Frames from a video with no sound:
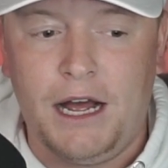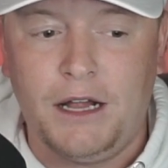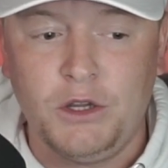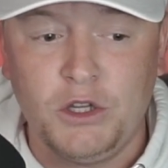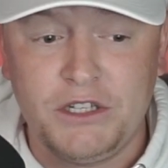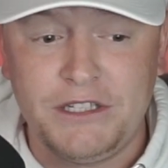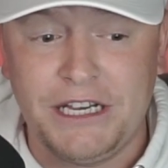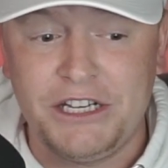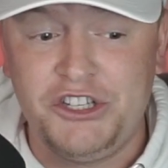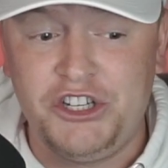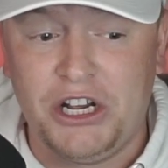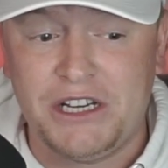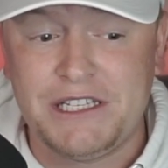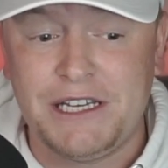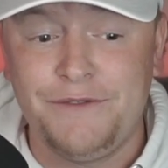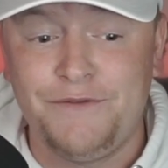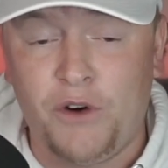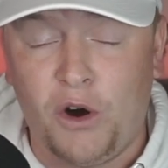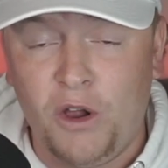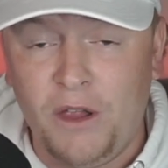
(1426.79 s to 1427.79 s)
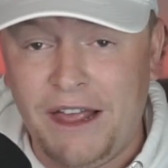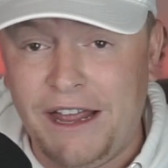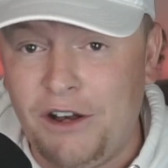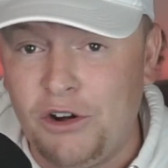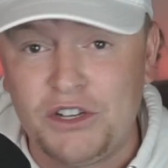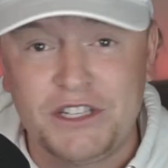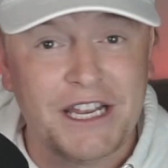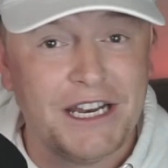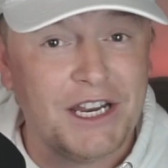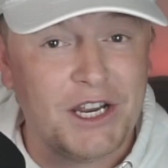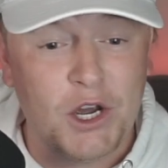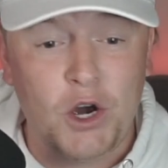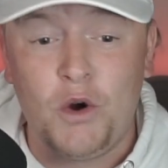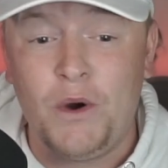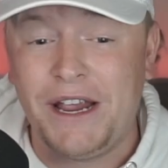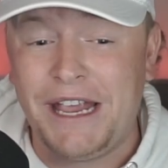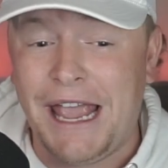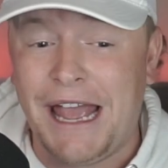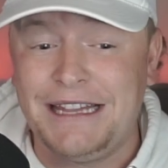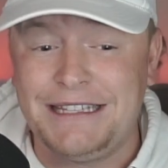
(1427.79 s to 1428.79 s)
Looks like Justin Verlander is going to go
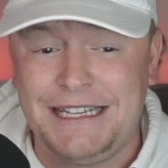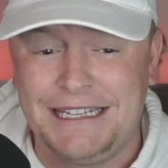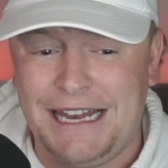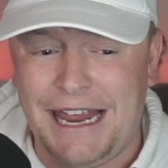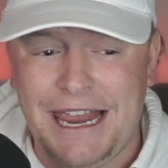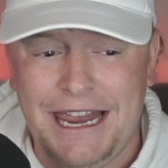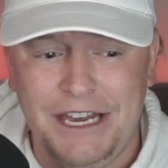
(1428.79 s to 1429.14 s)
again today.